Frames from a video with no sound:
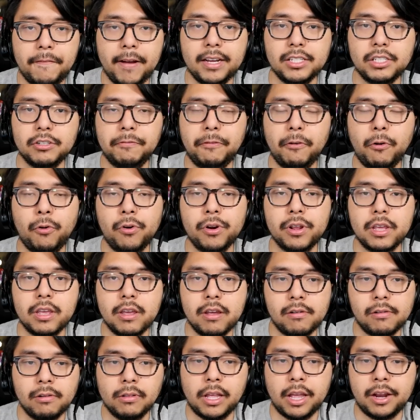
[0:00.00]
Fast forward a
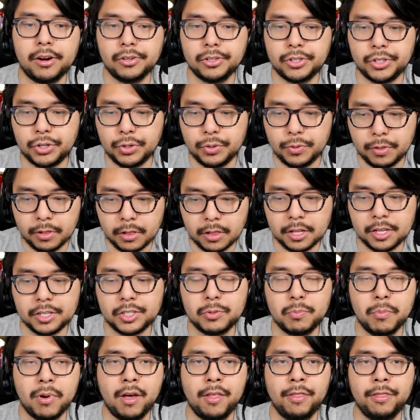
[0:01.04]
year later to
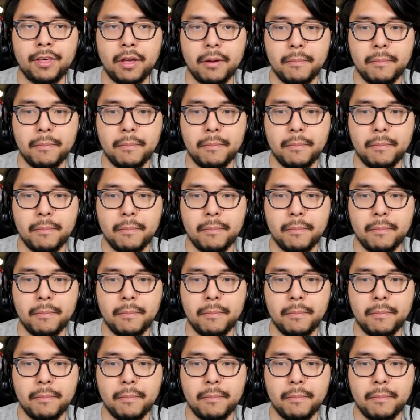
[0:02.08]
this month,